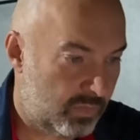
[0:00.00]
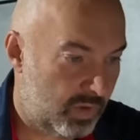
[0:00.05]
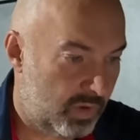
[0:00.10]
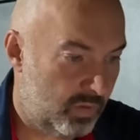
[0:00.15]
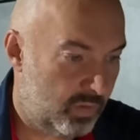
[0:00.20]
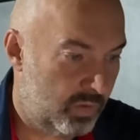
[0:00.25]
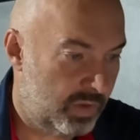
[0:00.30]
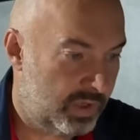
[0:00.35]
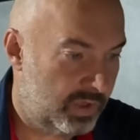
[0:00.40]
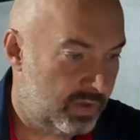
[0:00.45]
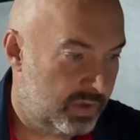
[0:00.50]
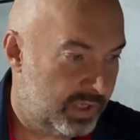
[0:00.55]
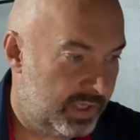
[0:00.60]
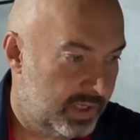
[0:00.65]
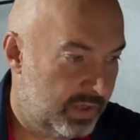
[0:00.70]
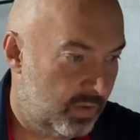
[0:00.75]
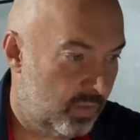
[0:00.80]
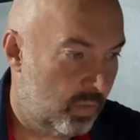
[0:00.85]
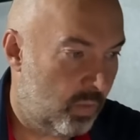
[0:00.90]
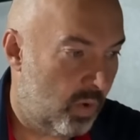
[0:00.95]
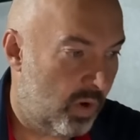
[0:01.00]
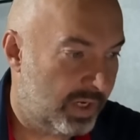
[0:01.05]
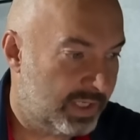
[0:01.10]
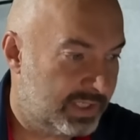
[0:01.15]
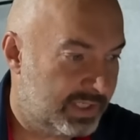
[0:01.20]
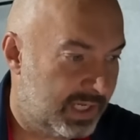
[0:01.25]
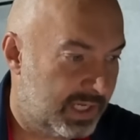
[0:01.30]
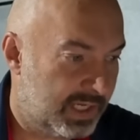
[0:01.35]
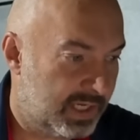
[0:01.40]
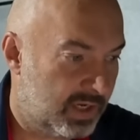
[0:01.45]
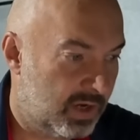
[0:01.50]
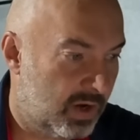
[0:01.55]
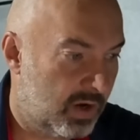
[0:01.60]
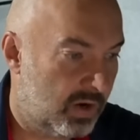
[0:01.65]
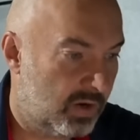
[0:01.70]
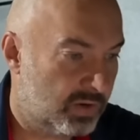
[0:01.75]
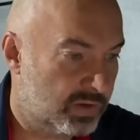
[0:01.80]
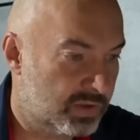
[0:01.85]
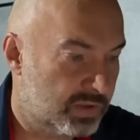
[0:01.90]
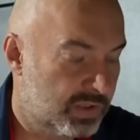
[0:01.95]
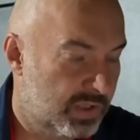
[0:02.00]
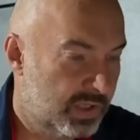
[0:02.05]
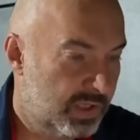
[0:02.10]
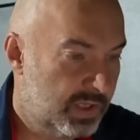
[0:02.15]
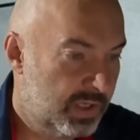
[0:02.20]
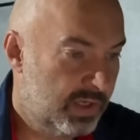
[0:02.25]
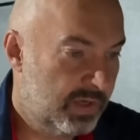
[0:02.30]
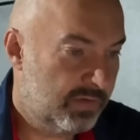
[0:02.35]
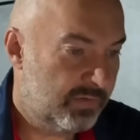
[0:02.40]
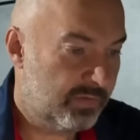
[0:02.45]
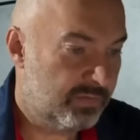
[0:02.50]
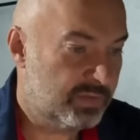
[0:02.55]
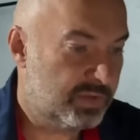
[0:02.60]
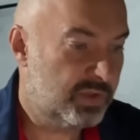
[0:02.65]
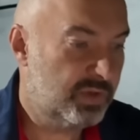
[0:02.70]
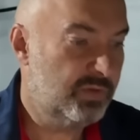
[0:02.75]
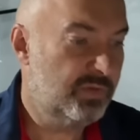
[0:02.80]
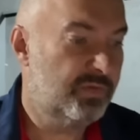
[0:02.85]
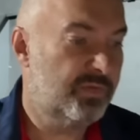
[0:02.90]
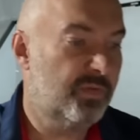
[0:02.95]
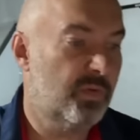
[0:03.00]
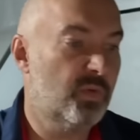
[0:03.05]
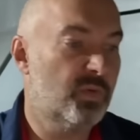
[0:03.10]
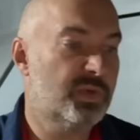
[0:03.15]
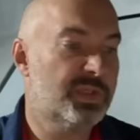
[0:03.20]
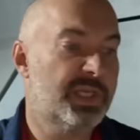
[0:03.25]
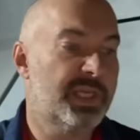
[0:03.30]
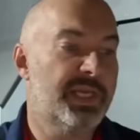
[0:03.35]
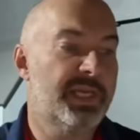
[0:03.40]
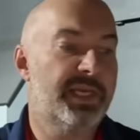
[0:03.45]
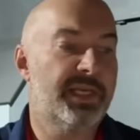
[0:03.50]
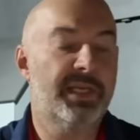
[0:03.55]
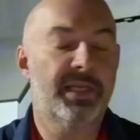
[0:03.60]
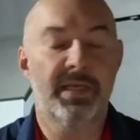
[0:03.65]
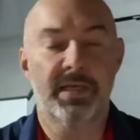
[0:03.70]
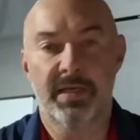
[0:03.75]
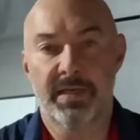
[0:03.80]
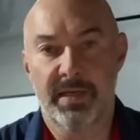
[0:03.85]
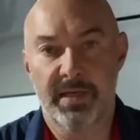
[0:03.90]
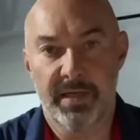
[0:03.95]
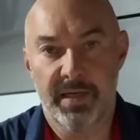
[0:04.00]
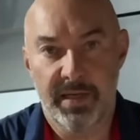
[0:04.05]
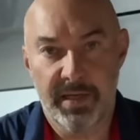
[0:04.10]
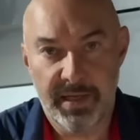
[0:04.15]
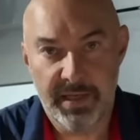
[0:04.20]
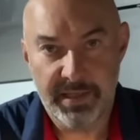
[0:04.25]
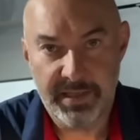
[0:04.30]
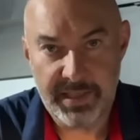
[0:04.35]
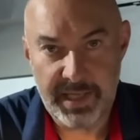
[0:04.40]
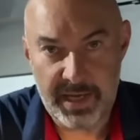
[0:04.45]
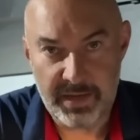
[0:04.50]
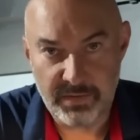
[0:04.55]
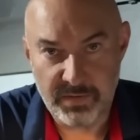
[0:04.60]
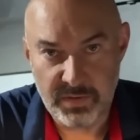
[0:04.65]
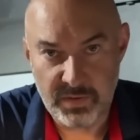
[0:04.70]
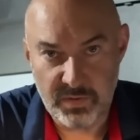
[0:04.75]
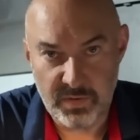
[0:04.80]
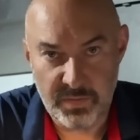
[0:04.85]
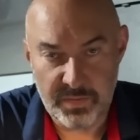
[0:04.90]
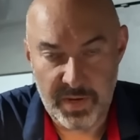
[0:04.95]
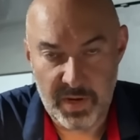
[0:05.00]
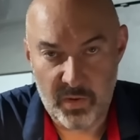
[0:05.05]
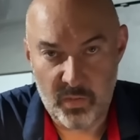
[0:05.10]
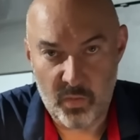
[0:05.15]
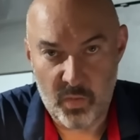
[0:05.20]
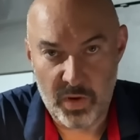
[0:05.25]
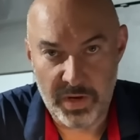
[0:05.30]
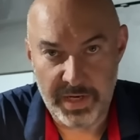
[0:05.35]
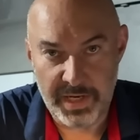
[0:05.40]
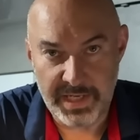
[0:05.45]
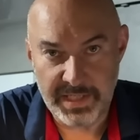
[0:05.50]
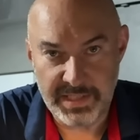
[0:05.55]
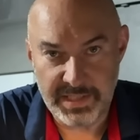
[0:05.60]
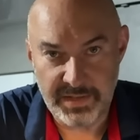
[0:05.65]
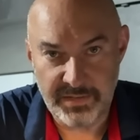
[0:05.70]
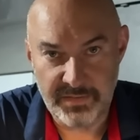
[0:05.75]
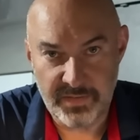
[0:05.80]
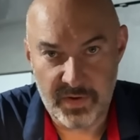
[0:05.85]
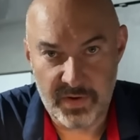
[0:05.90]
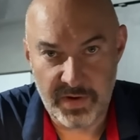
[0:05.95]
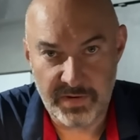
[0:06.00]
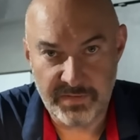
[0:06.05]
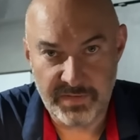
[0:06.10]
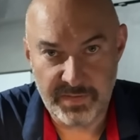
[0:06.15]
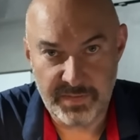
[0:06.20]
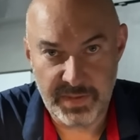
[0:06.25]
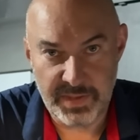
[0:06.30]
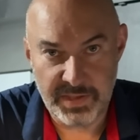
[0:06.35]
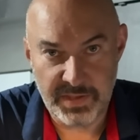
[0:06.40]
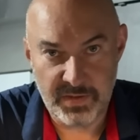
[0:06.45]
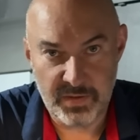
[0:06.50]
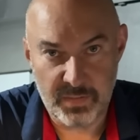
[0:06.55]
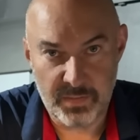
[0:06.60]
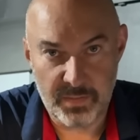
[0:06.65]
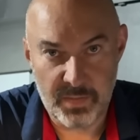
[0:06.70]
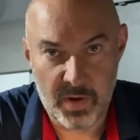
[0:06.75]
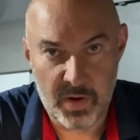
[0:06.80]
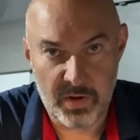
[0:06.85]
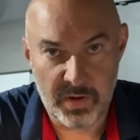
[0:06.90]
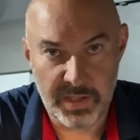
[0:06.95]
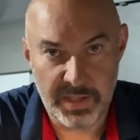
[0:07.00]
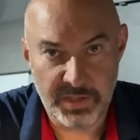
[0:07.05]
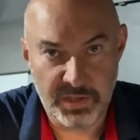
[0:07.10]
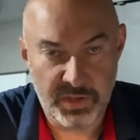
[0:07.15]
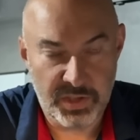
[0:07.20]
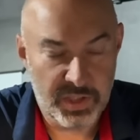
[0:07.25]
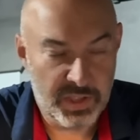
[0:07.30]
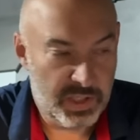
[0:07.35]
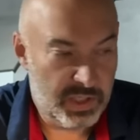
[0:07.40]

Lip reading: we're looking at YSAC cars from 214 down to about 185, depending on mileage.